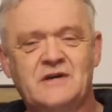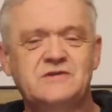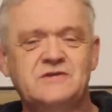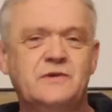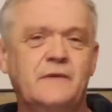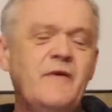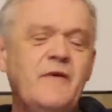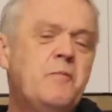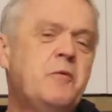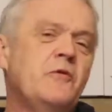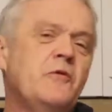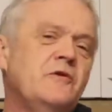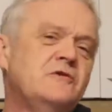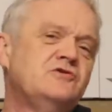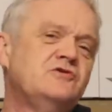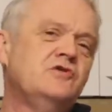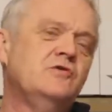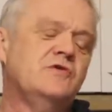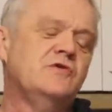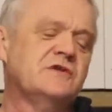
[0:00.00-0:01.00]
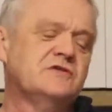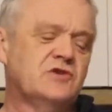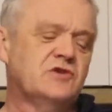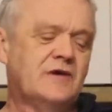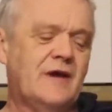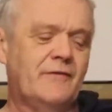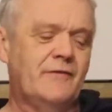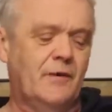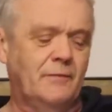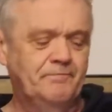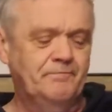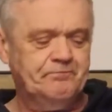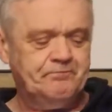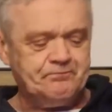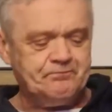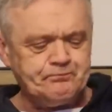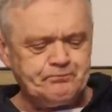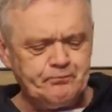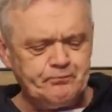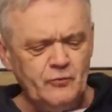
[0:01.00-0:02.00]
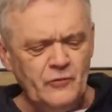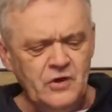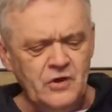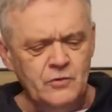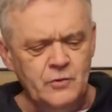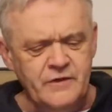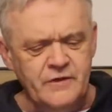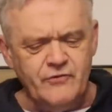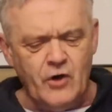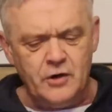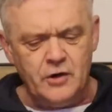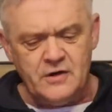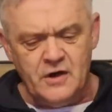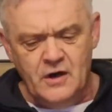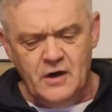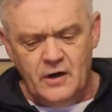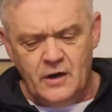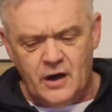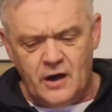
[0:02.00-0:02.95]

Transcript: So if you put those two things together, We've got